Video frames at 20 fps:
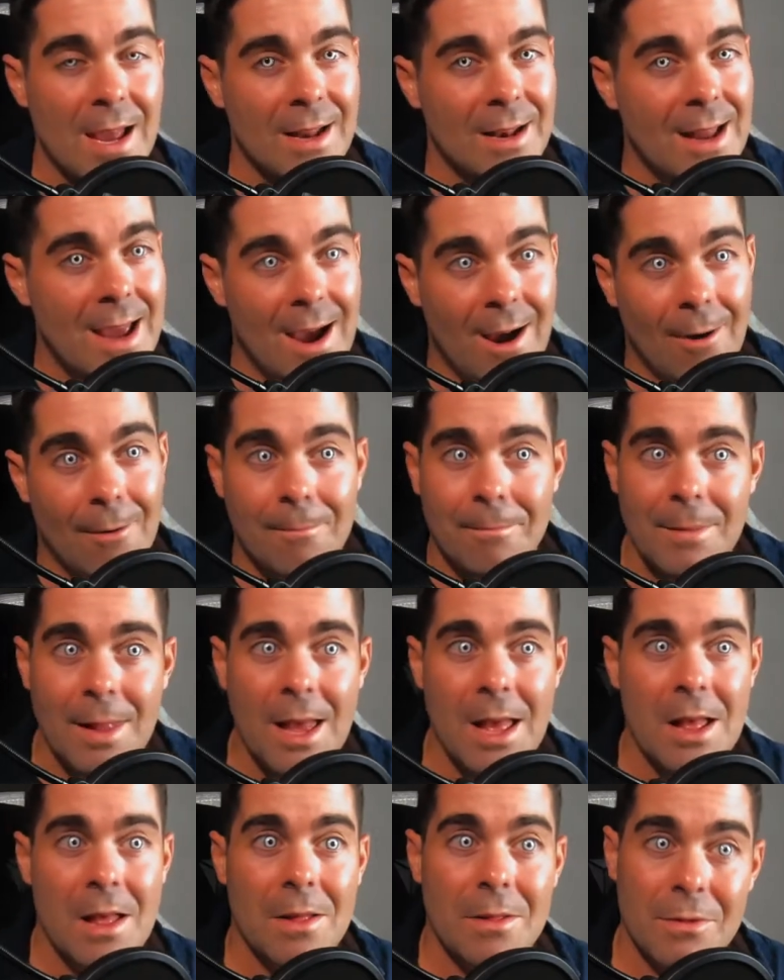Now,
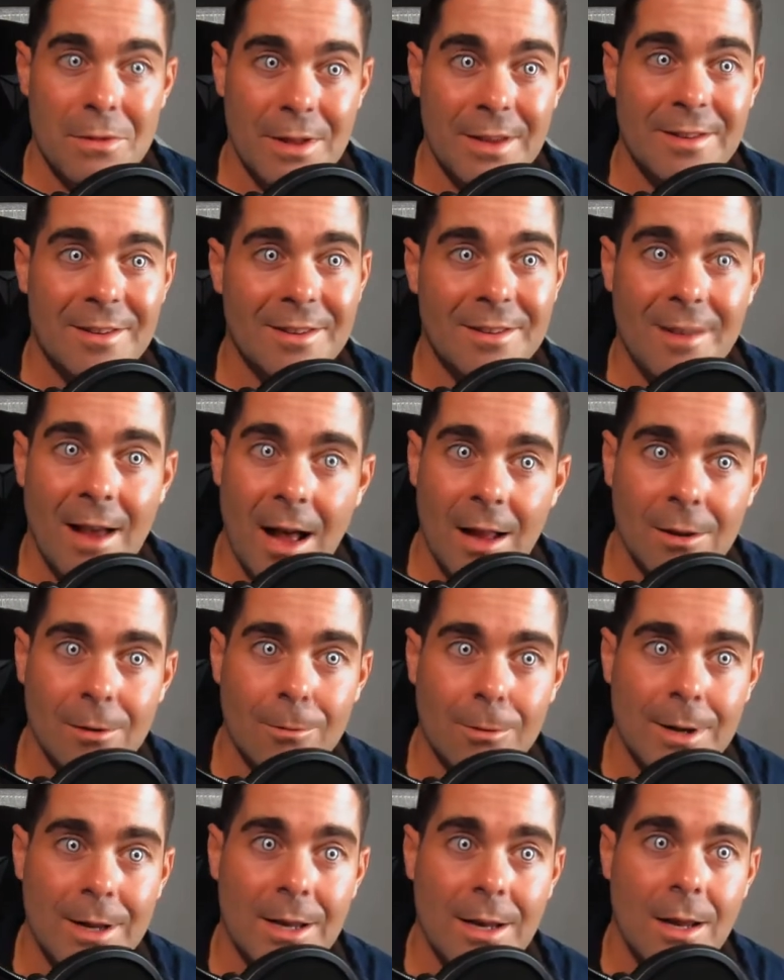this is
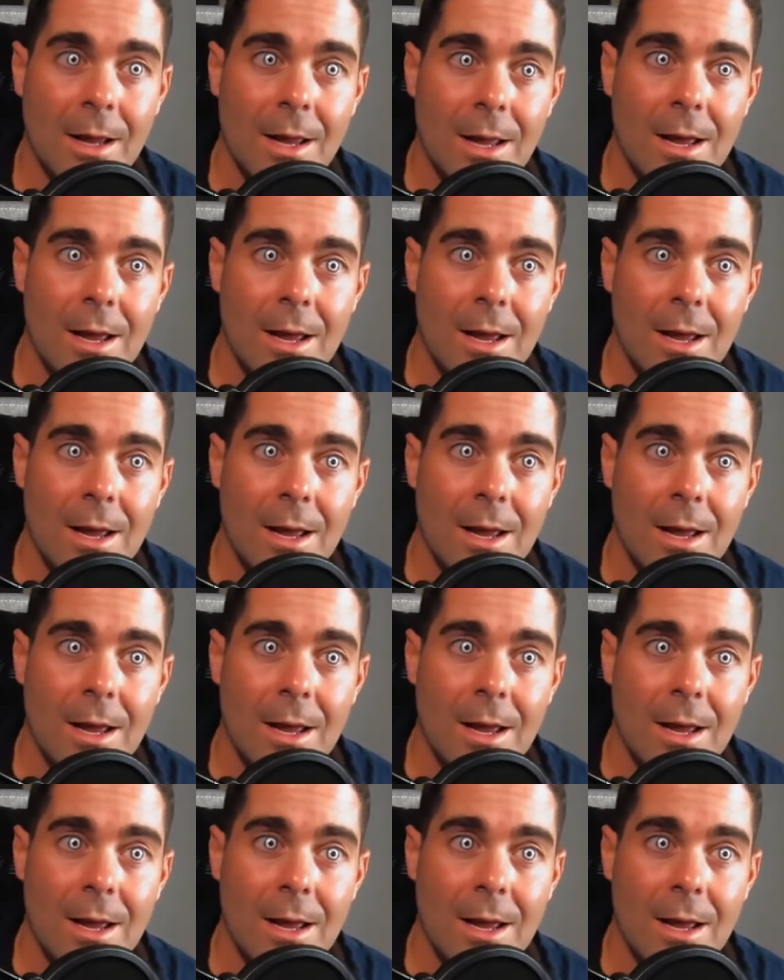Halloween.